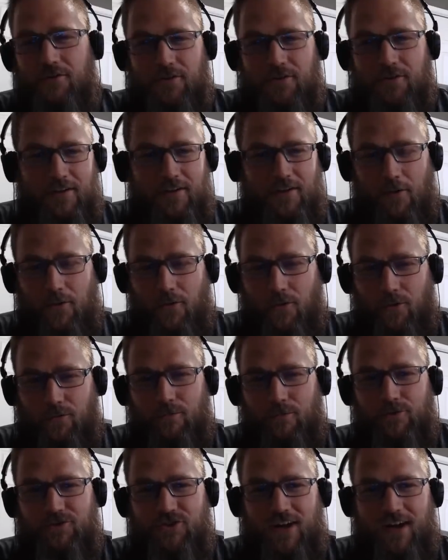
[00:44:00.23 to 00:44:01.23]
you did a
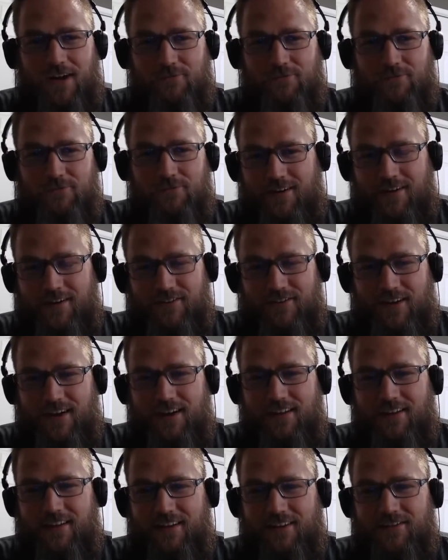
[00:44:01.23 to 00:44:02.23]
horrible job trying to
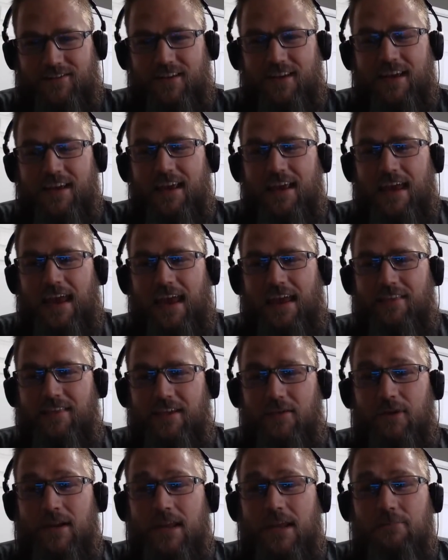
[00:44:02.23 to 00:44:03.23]
design this. And
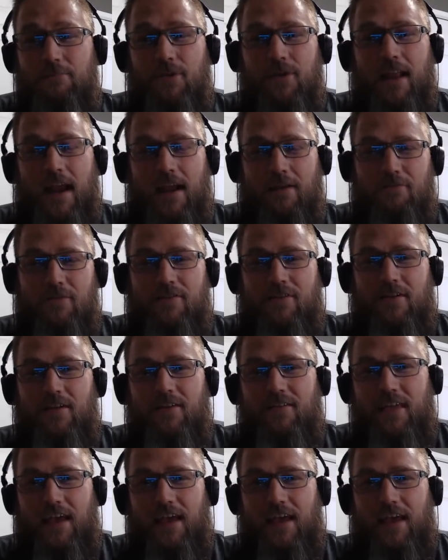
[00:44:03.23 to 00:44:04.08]
then when he put everything on the